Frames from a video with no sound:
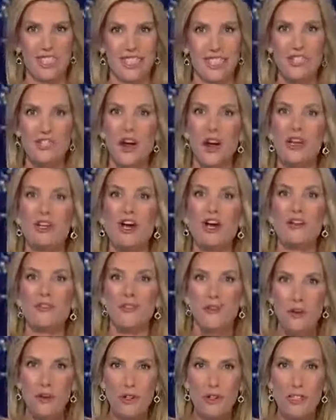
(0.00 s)
It's all
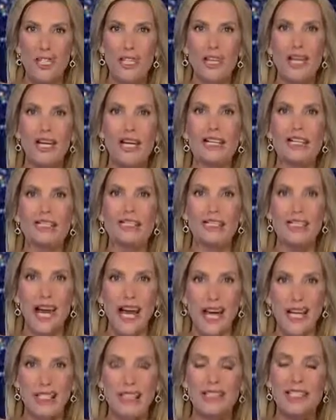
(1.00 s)
unfolding
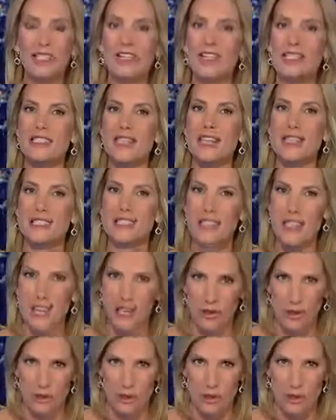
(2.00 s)
exactly as I said
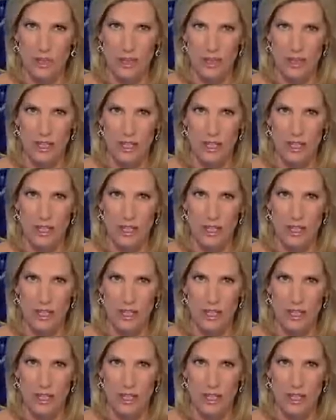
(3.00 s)
it would.